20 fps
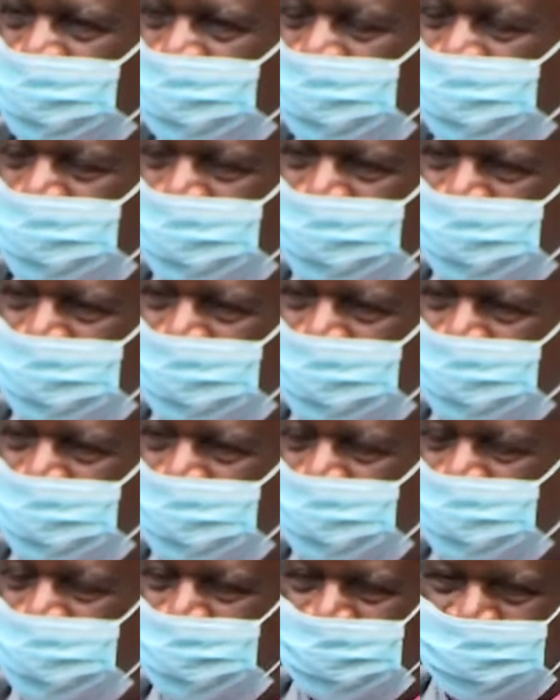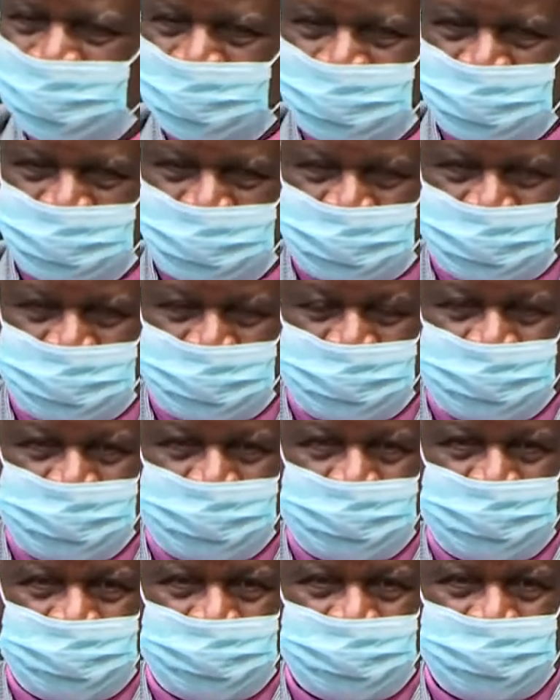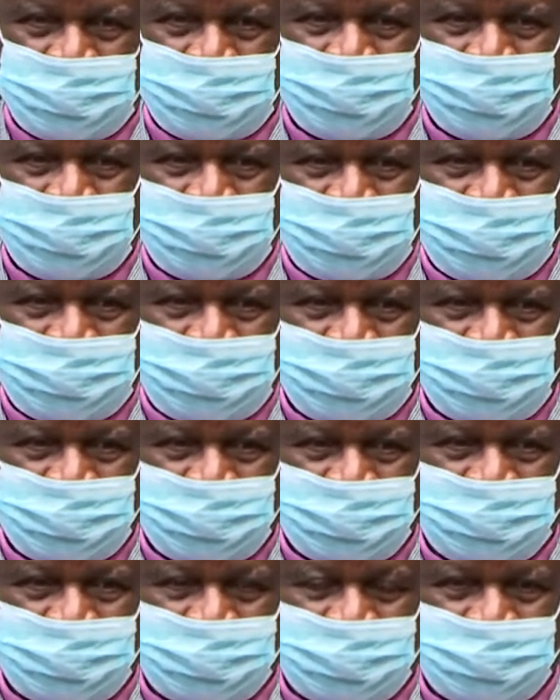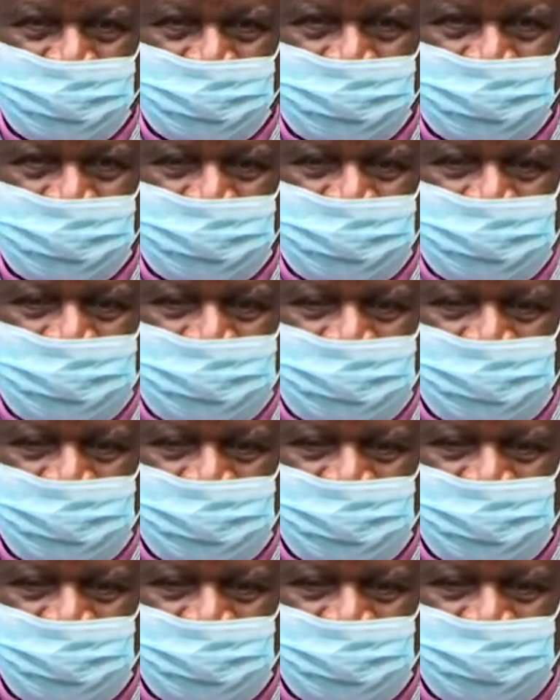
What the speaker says: who, in my understanding, is